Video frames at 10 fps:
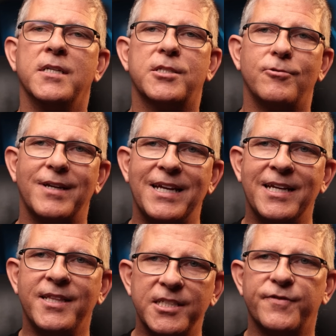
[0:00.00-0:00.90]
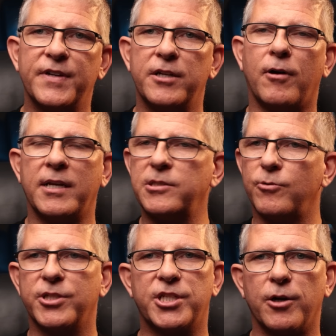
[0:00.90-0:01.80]
So in this video, I just
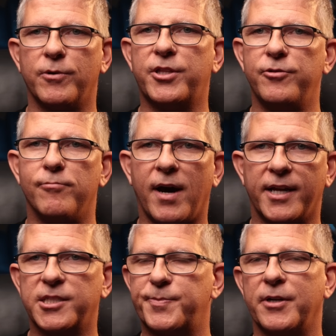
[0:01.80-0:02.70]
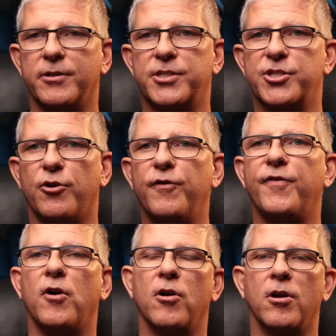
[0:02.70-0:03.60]
want to share with you my experience so
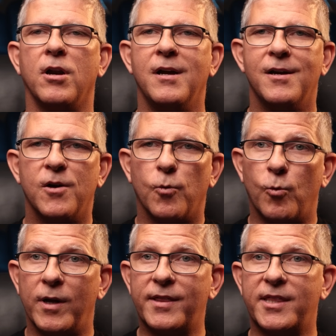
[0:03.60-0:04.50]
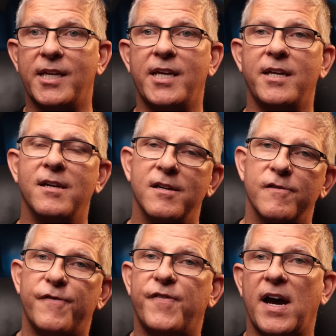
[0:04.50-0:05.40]
far with the
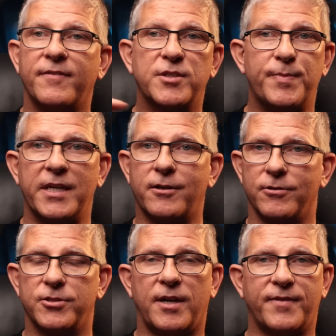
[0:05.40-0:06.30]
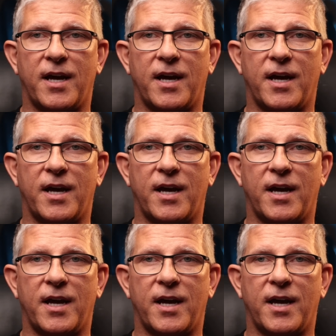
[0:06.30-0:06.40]
5 speakers. I've